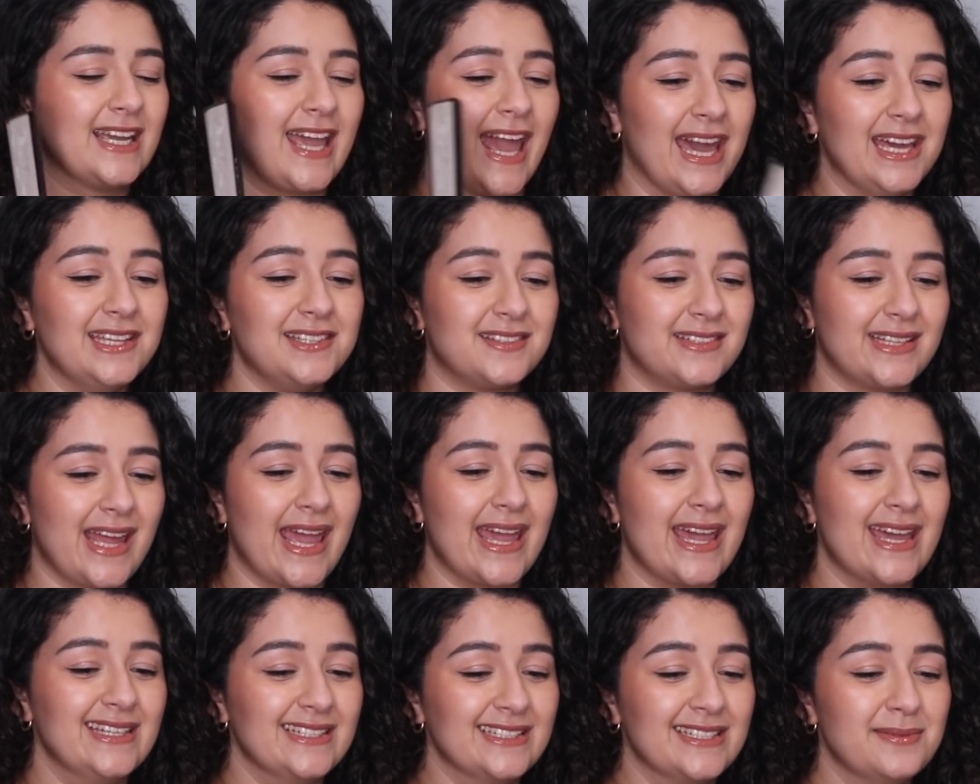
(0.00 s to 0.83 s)
Kate
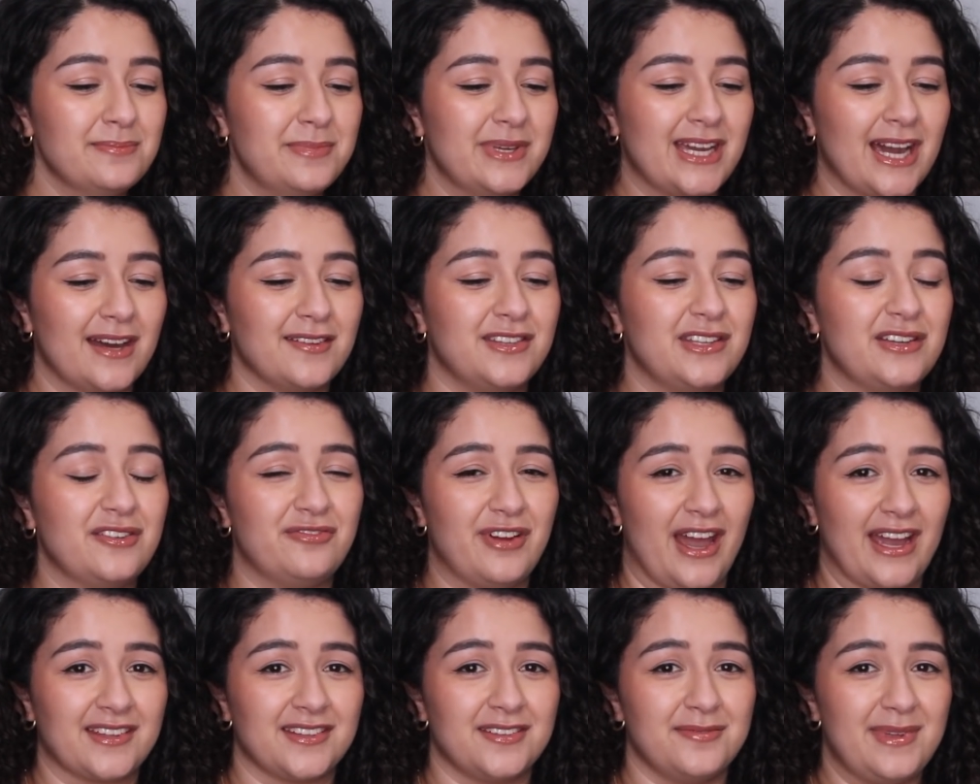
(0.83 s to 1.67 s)
saying, because you
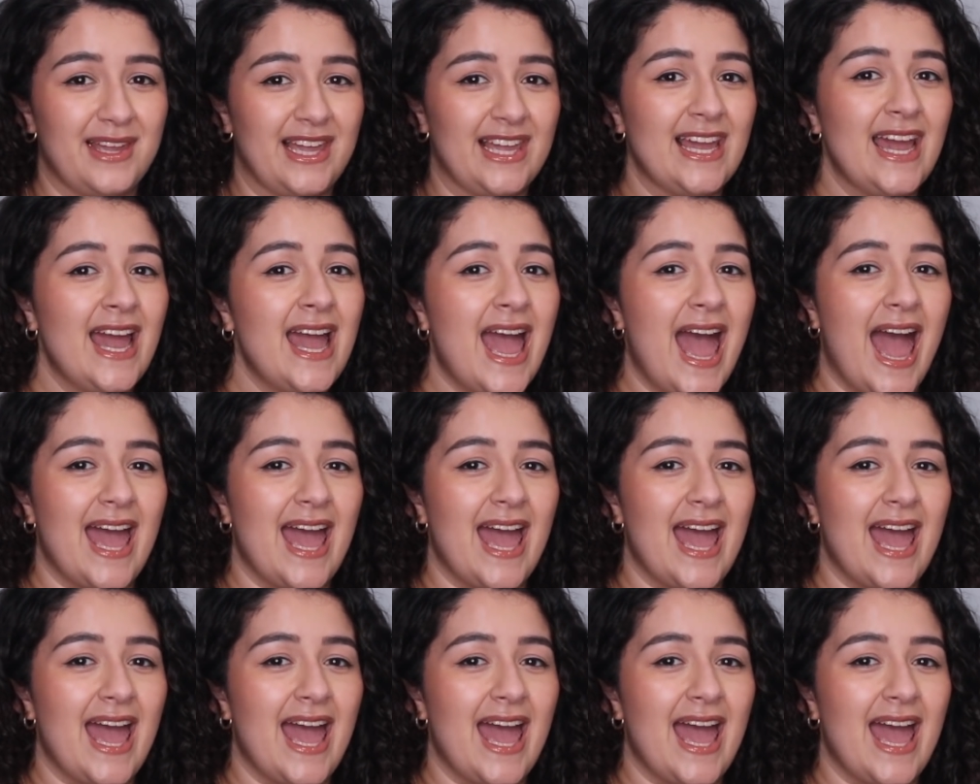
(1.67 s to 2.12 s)
vex me,